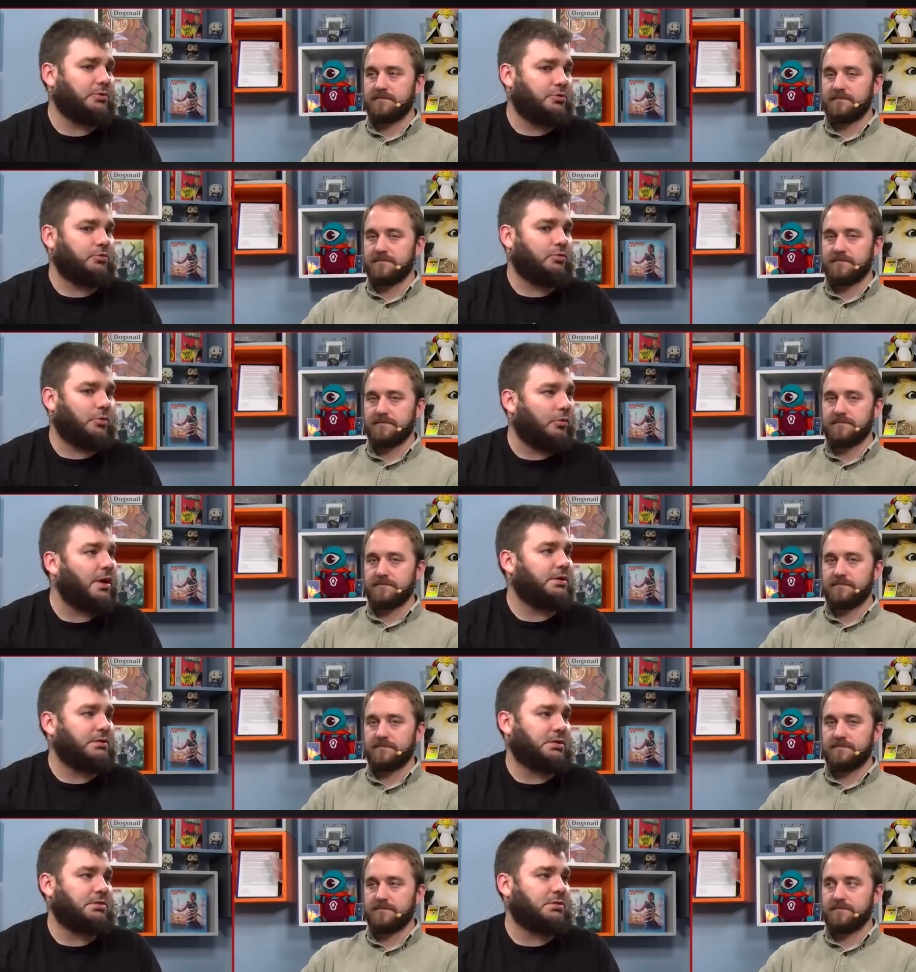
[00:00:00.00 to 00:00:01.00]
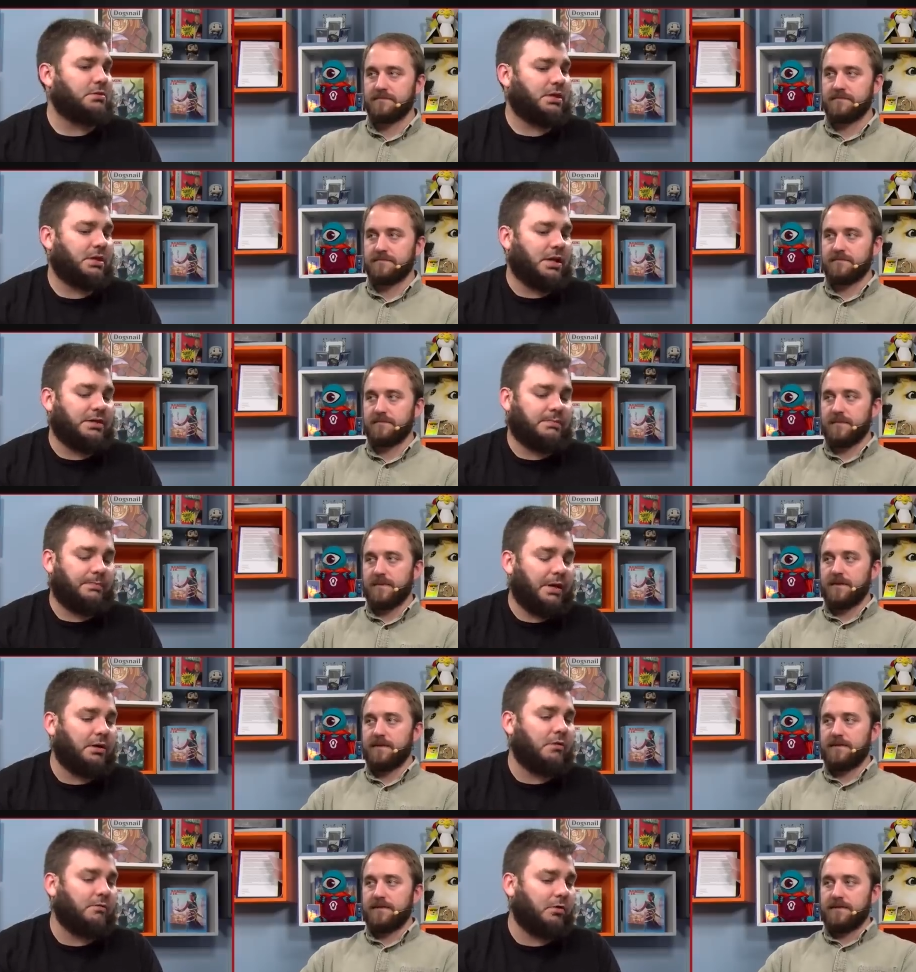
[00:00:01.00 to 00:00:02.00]
Speaker 1: to the right decisions, and that's
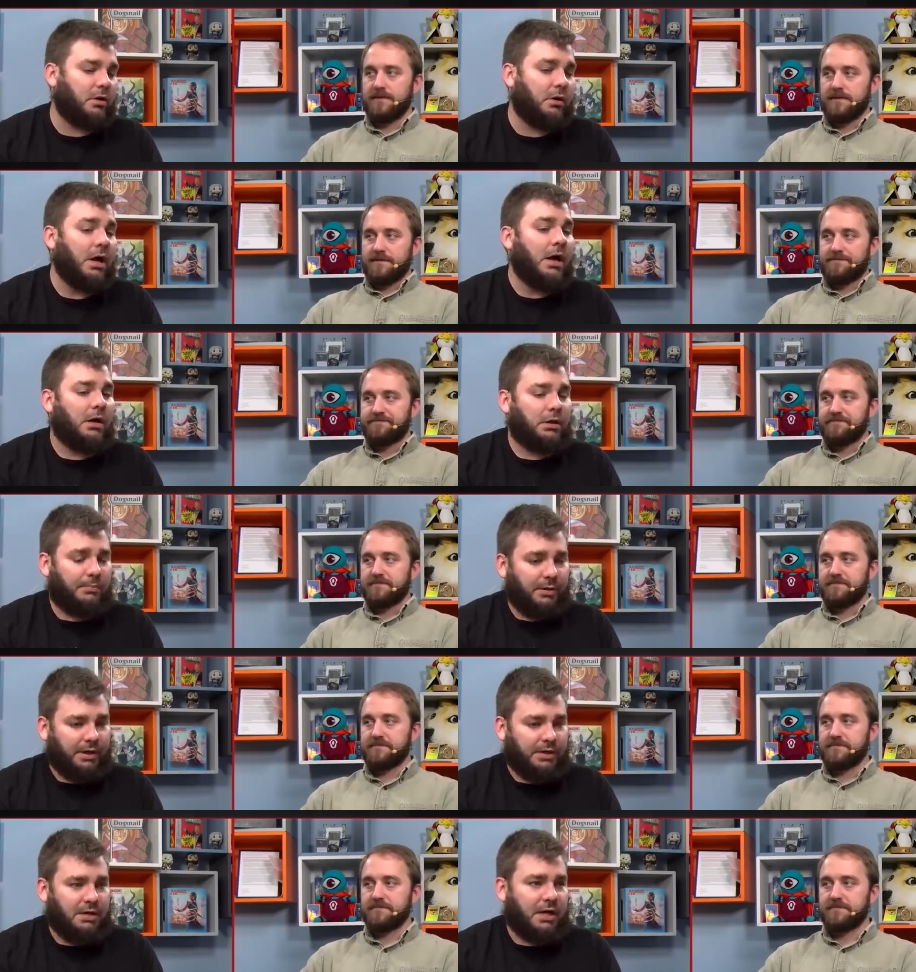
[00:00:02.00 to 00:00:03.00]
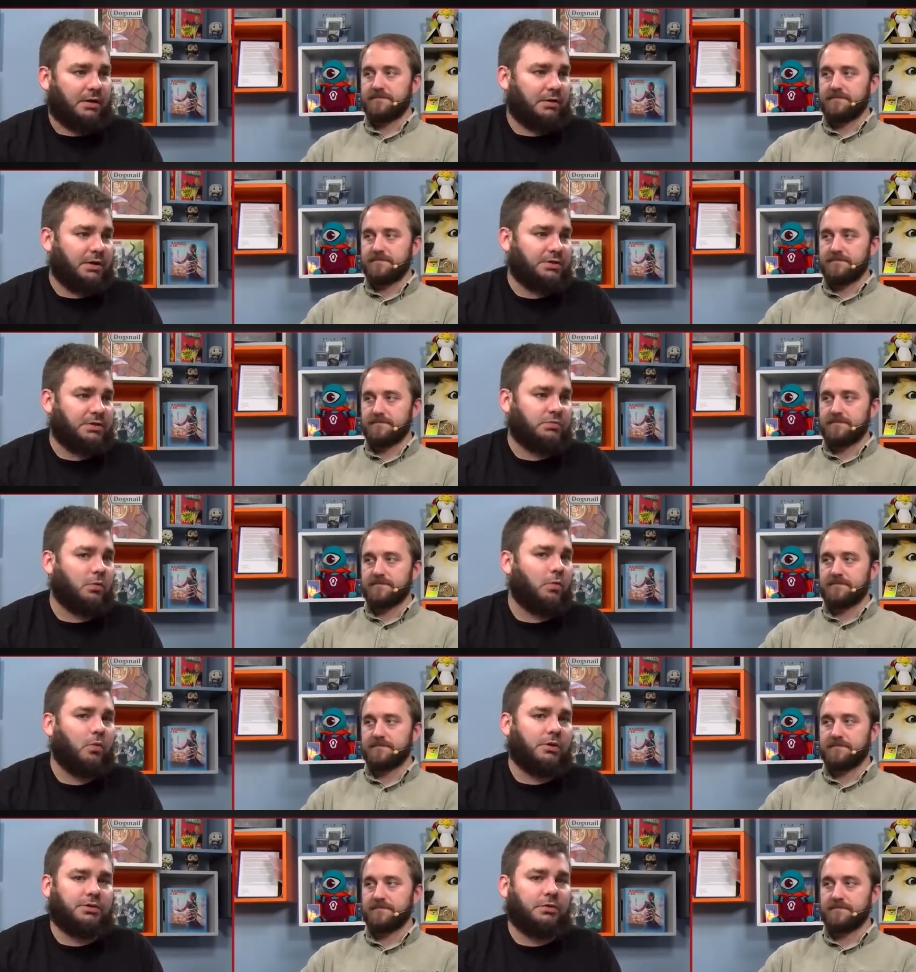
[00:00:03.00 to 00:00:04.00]
better overall than playing a deck that just
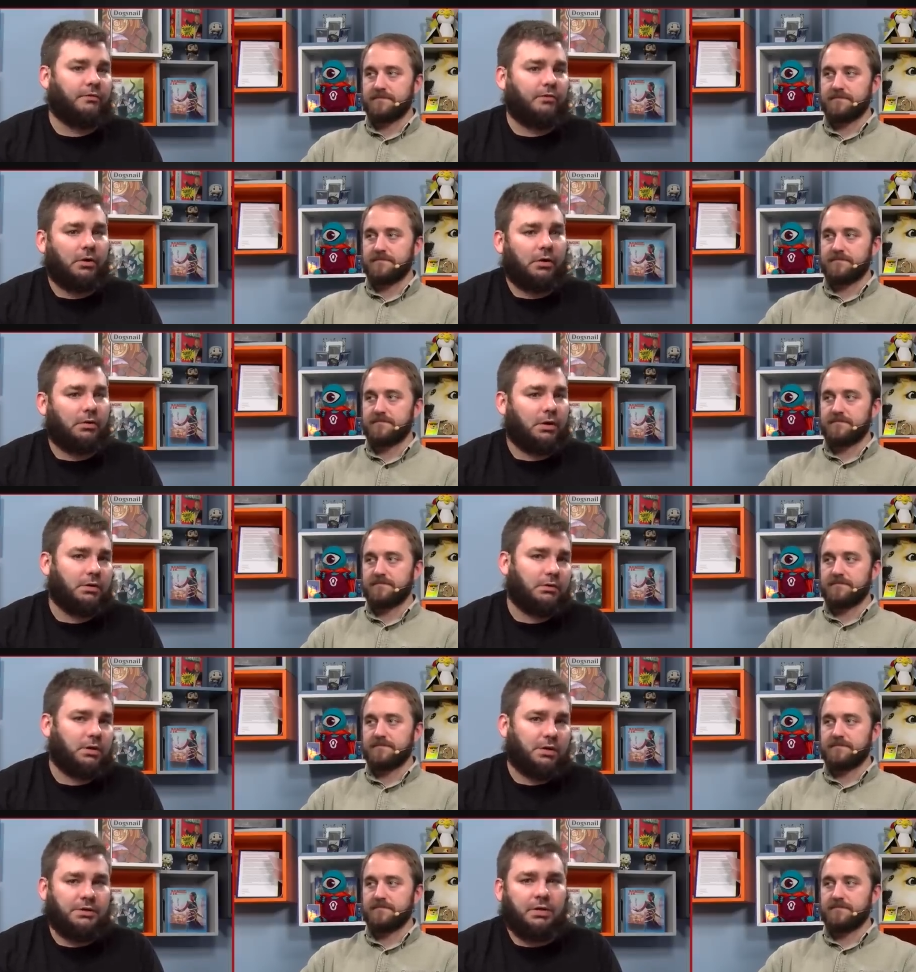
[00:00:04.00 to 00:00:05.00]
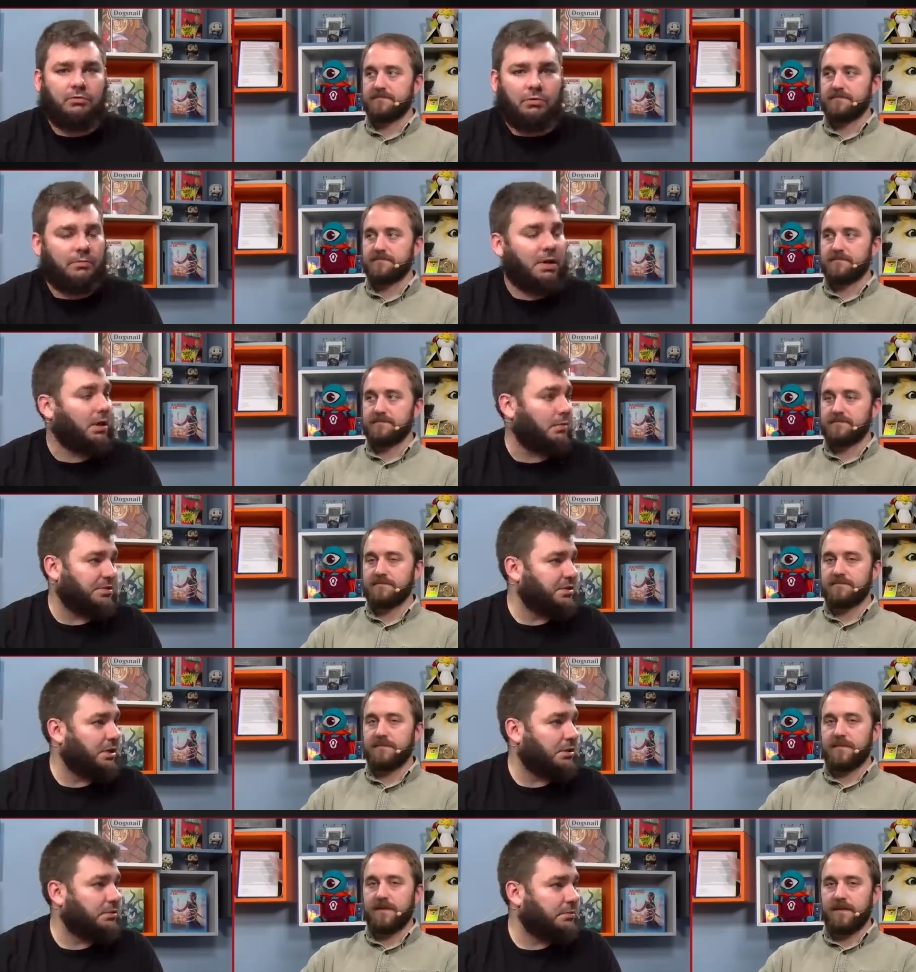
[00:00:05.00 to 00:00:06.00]
rewards you for continually making
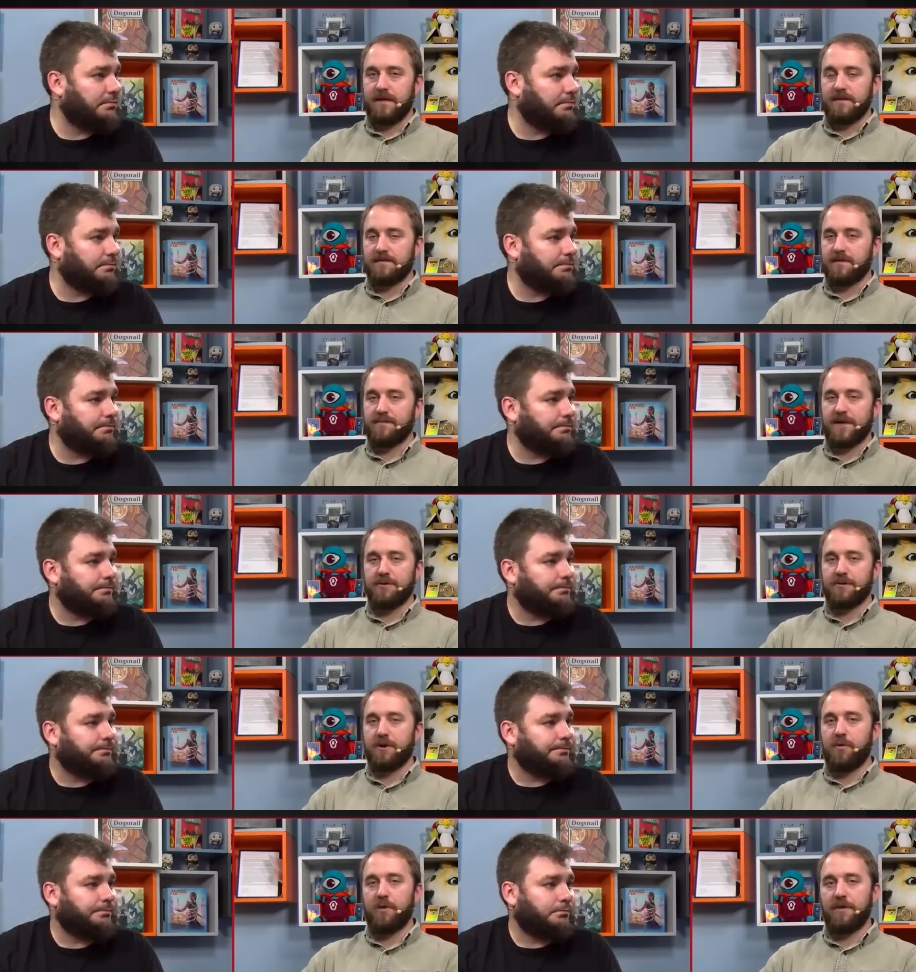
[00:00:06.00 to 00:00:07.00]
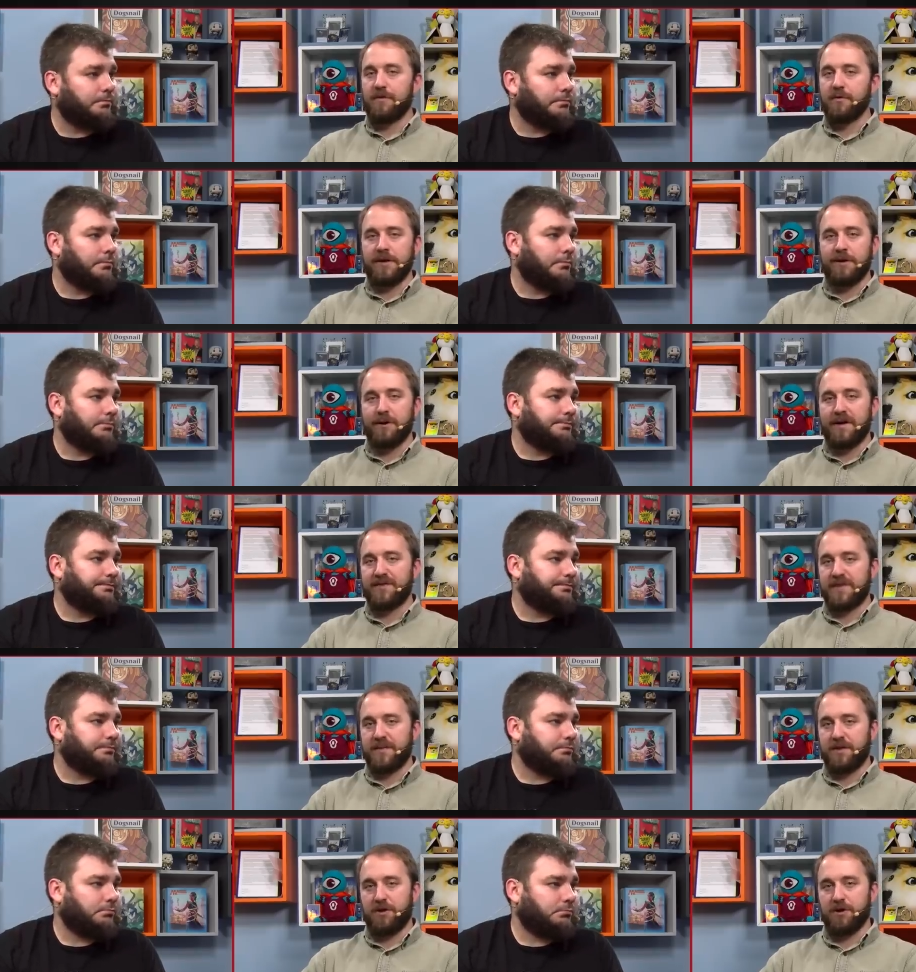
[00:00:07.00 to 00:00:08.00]
mistakes.
Speaker 2: Yeah, it's better to go one three or F and
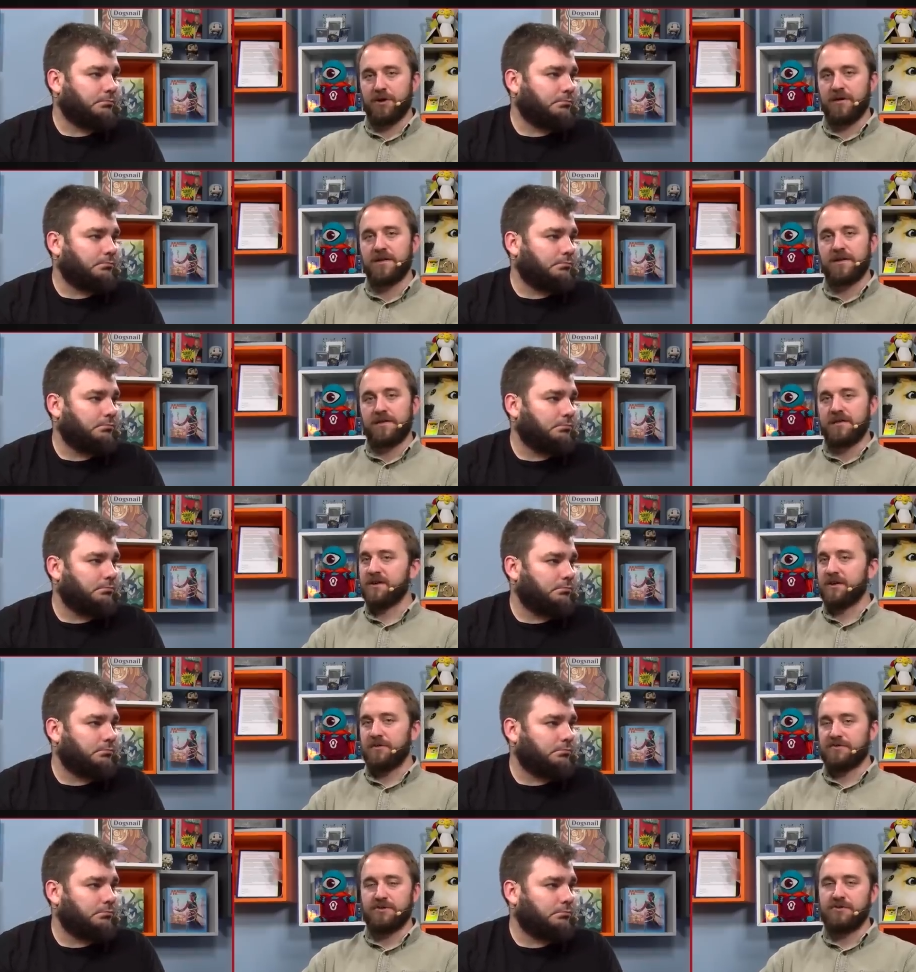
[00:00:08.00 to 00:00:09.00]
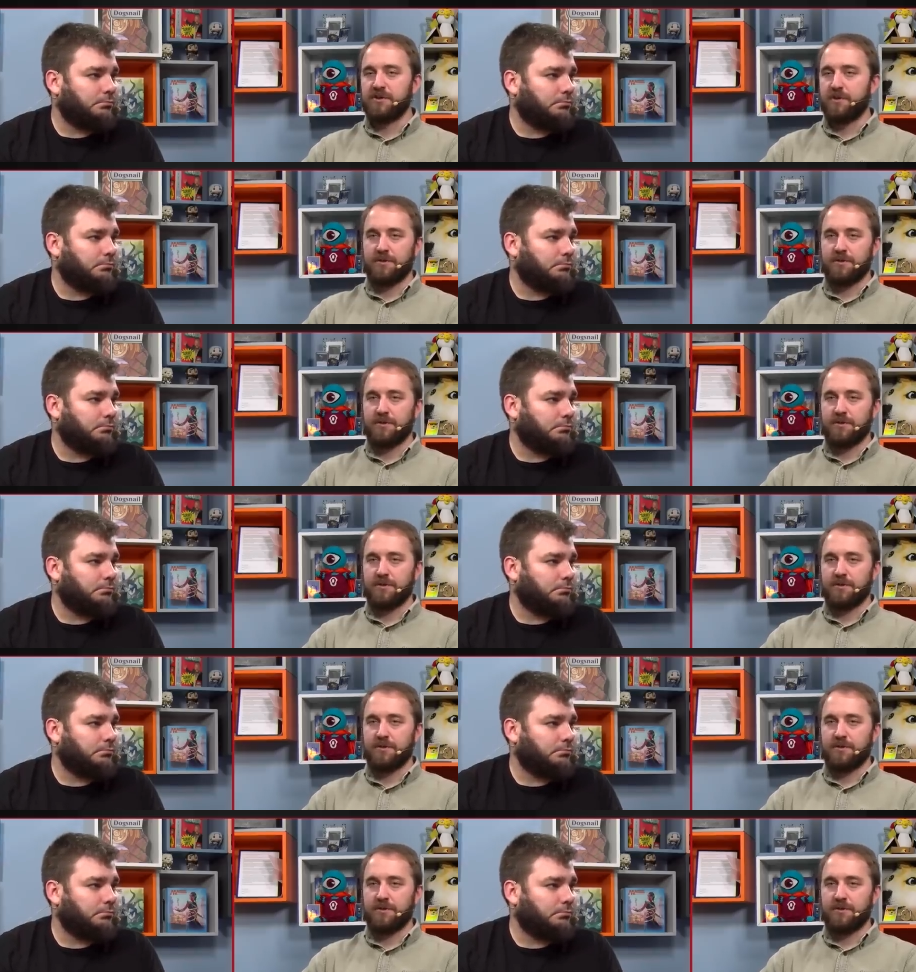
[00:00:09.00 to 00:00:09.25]
M and learn than go two two or